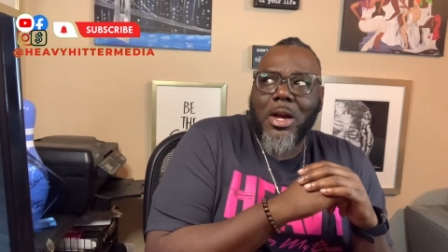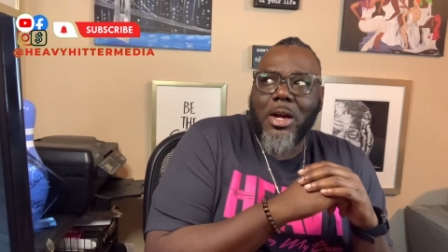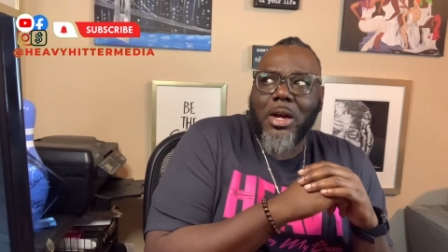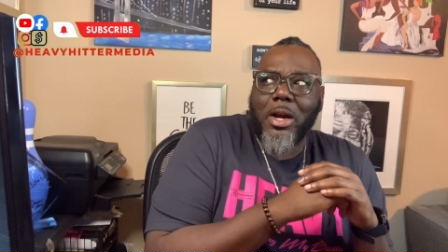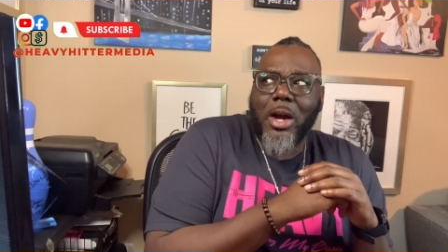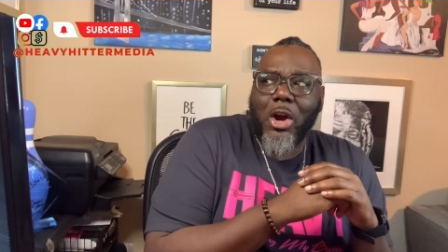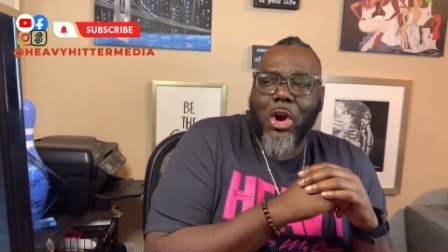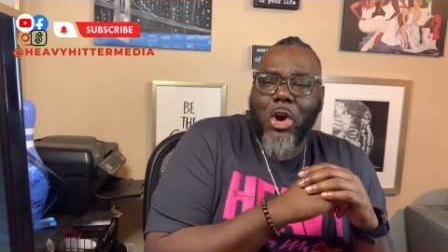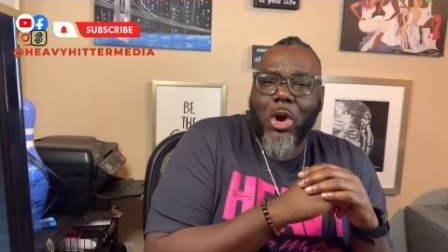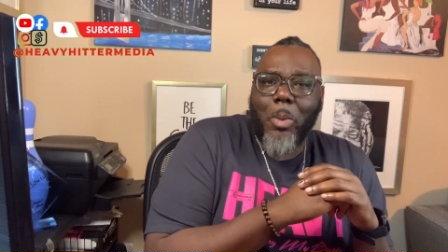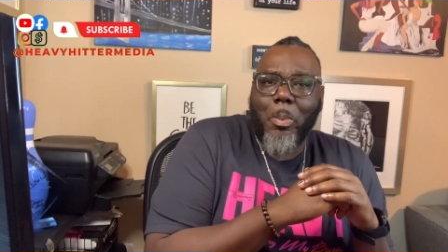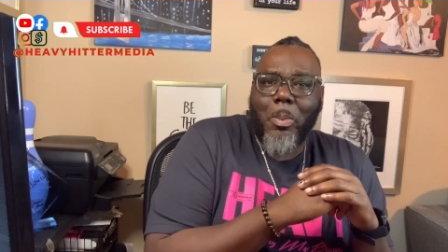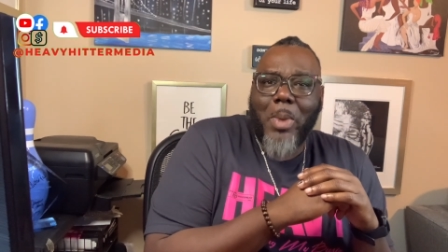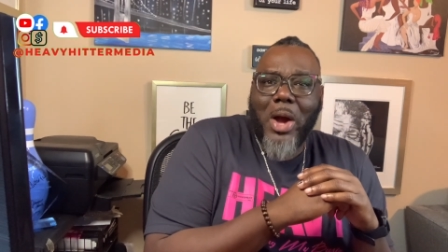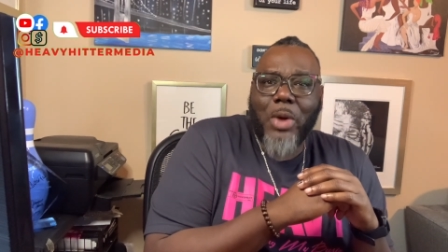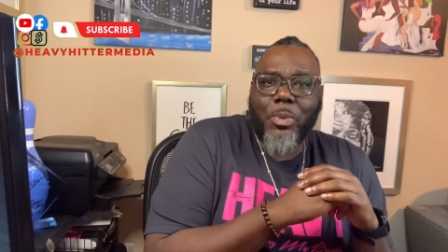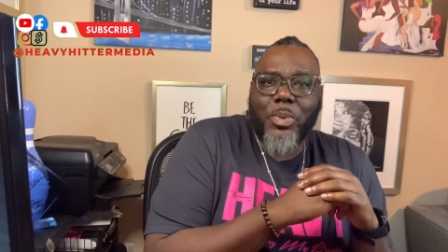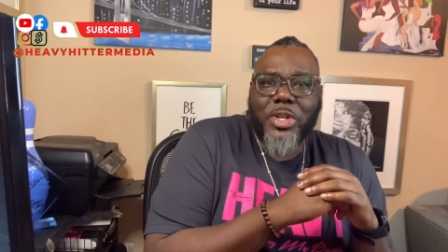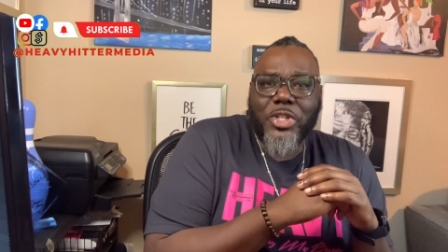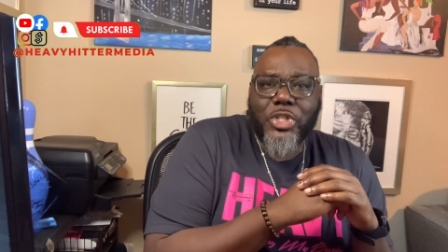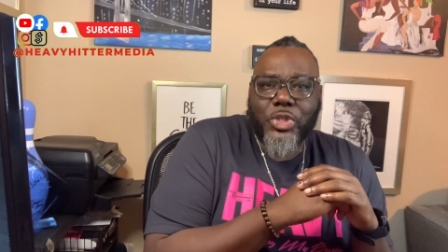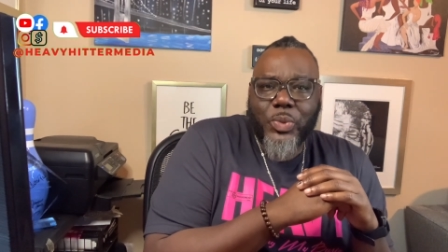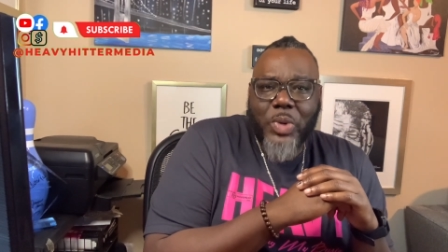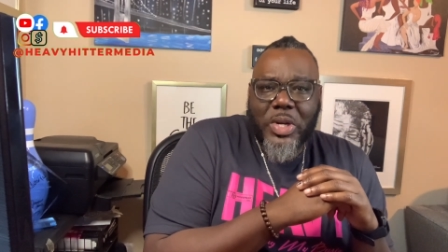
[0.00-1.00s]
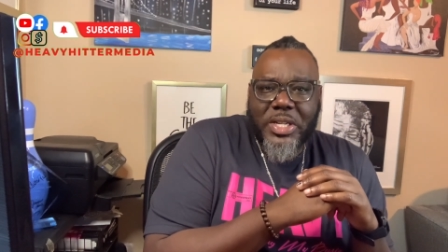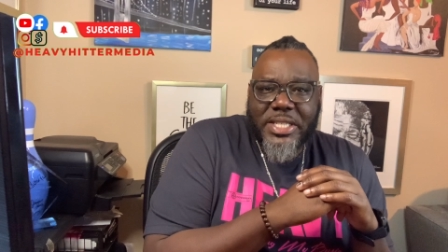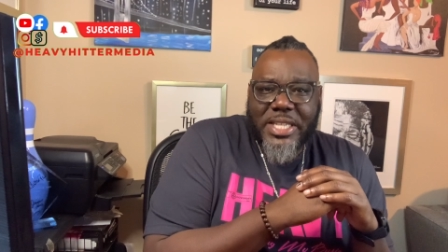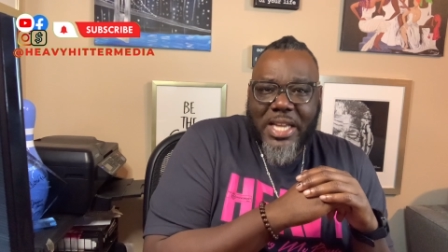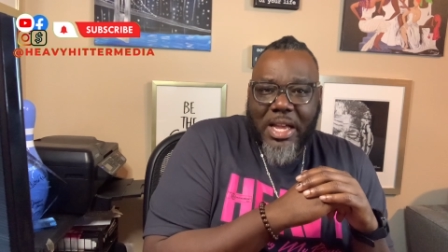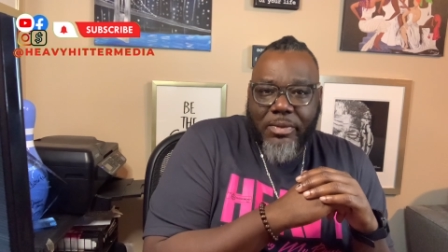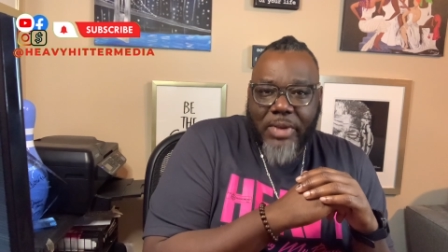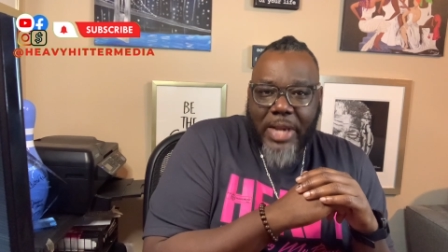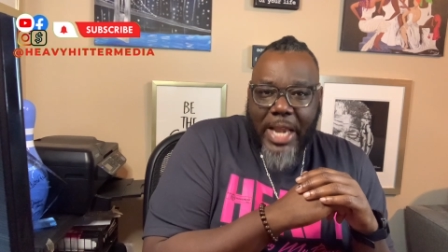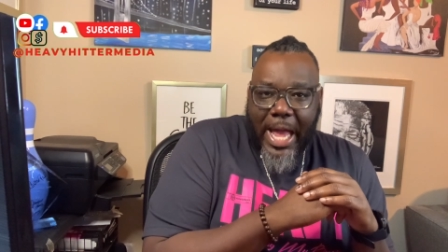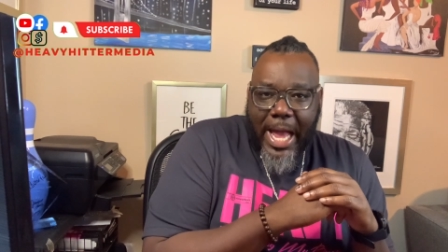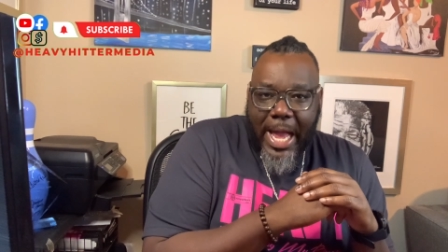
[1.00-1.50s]
girl, my restaurants
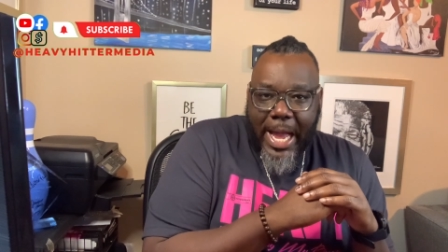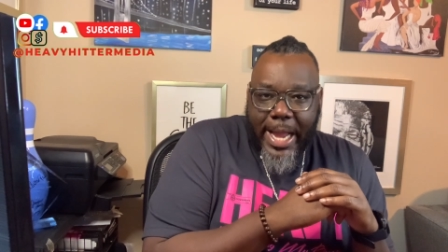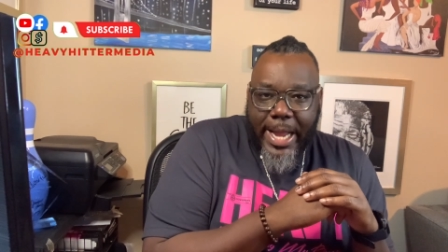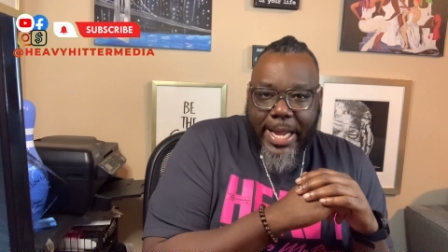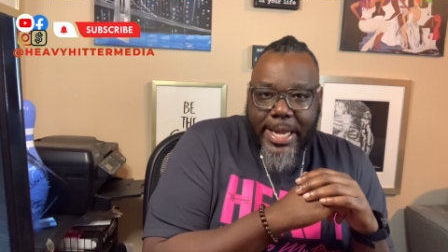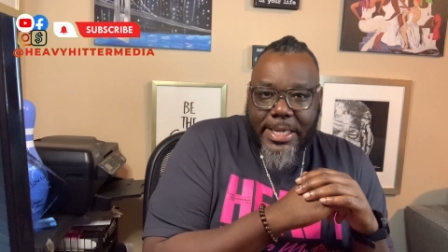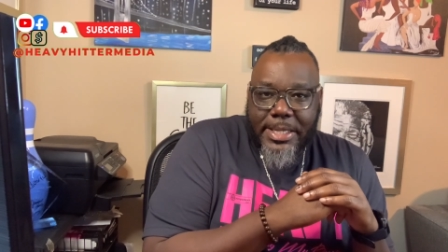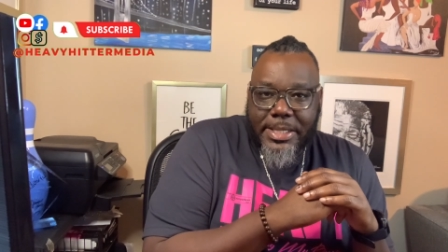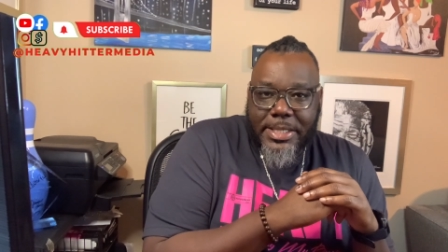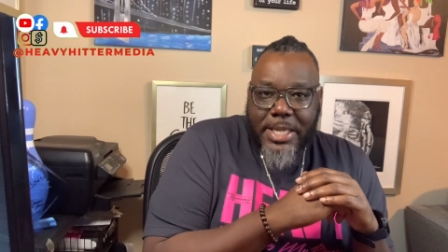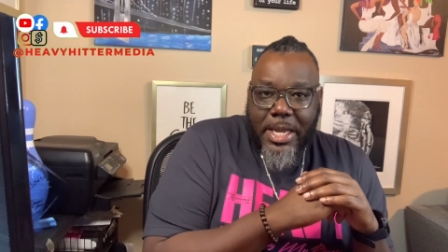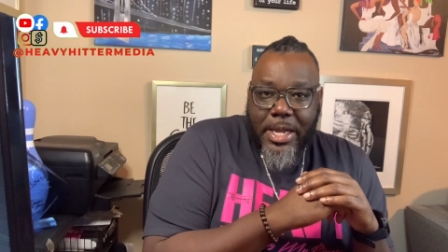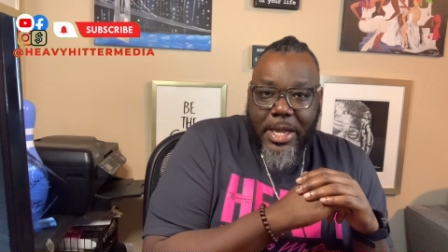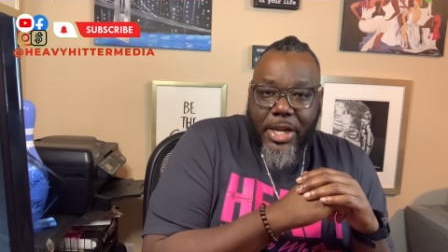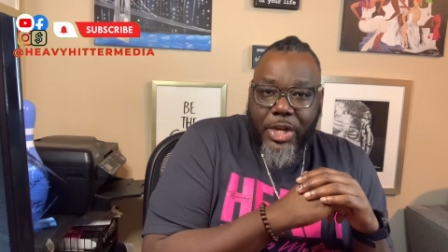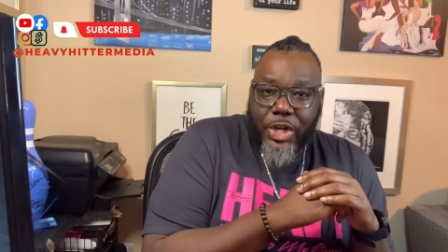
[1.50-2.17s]
have lines.